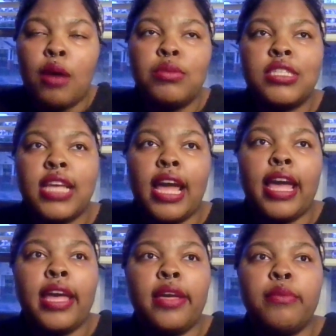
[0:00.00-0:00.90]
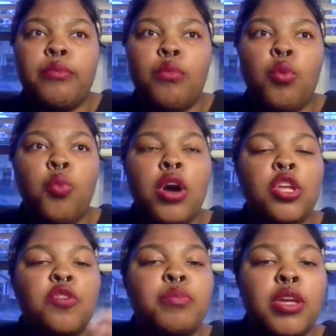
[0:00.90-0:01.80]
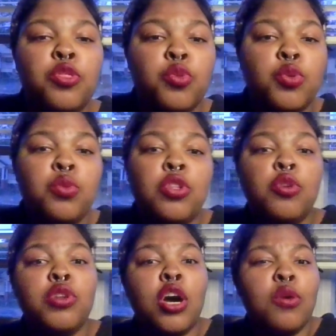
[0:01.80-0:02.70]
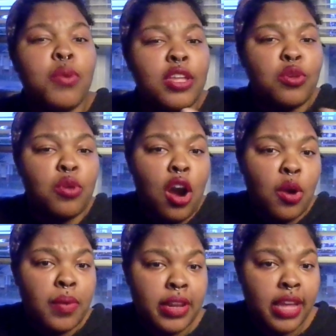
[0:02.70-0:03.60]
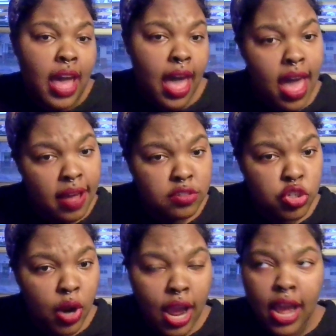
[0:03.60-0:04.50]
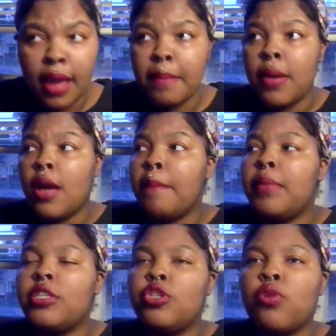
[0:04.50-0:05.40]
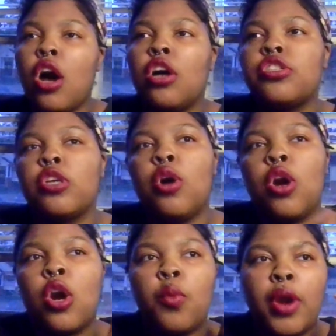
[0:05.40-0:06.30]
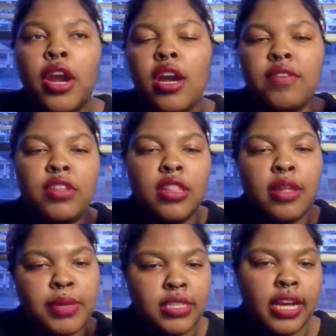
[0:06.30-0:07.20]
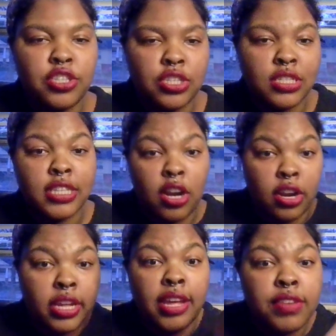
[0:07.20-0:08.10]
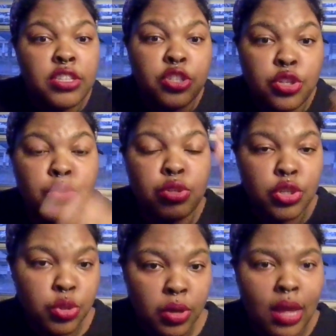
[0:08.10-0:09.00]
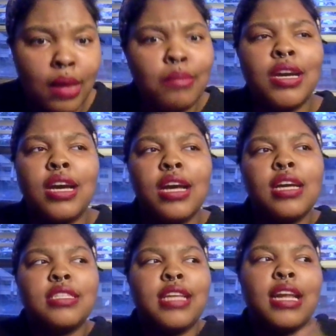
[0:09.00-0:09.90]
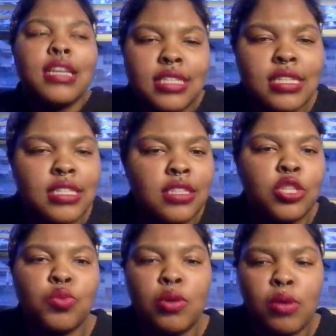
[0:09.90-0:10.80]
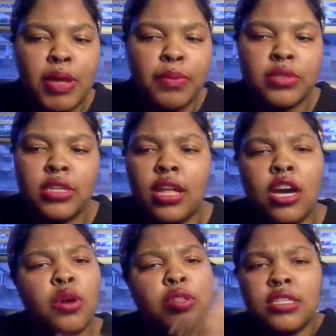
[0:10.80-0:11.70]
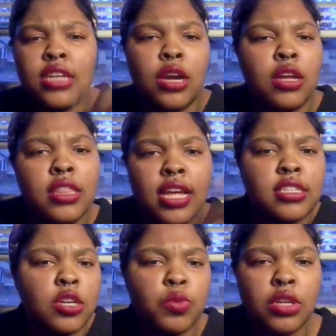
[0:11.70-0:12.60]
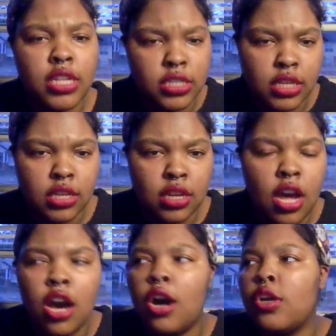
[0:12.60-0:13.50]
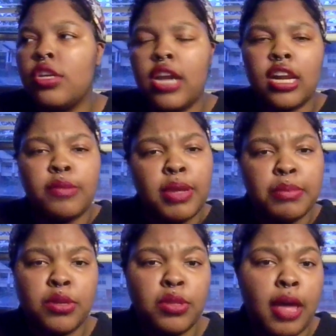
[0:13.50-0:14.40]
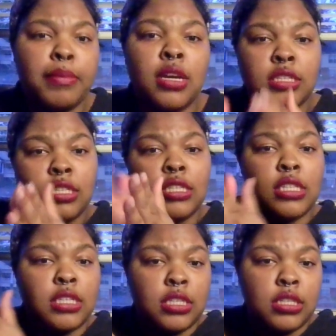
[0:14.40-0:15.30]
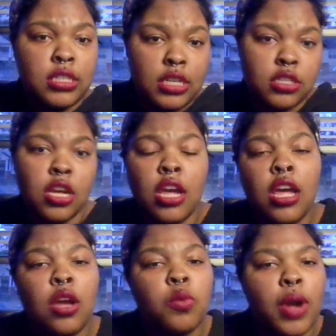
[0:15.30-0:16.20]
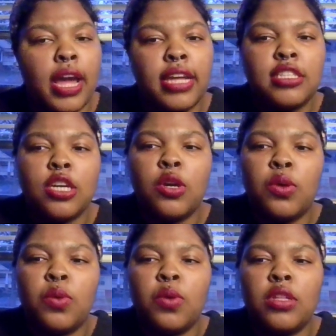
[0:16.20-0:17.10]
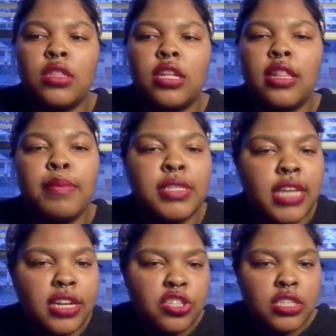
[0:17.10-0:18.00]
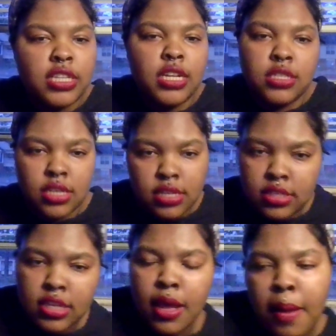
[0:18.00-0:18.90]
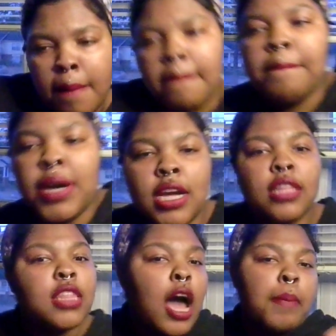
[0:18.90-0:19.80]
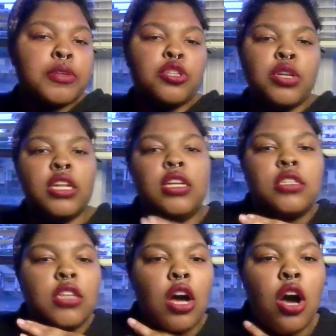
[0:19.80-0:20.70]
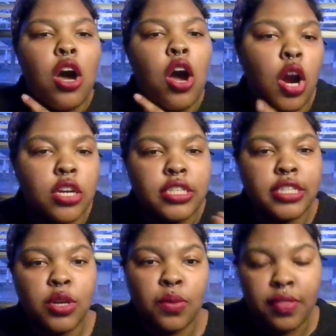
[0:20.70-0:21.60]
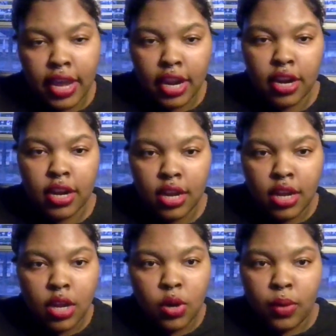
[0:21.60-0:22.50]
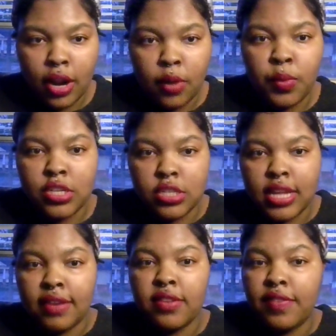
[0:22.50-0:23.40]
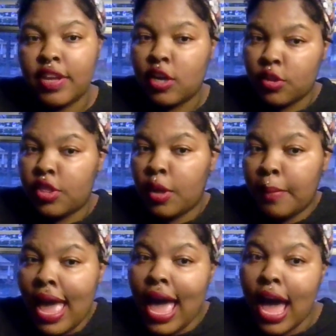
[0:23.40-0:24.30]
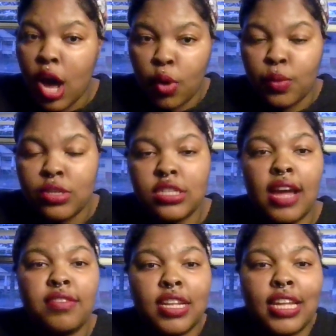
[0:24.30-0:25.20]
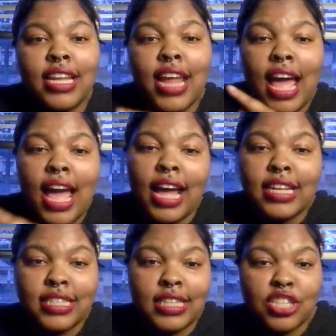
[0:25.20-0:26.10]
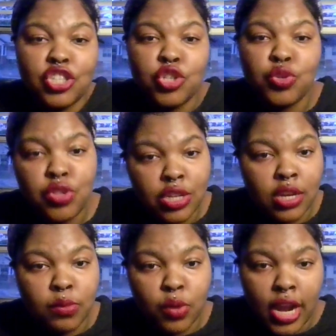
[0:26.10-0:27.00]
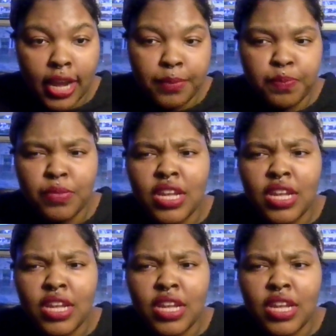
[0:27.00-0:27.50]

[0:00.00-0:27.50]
I would say, what you've been through. You know what you already have tried, but you also are aware of the limitations that are given to you too, because that exists in this world where people say like, "Oh, that's unrealistic. Oh, you're not going to be able to do that because this is this." Right? So the limitations exist, but the opportunities are still there, right? We just have to figure them out. We just have to get access to them, right?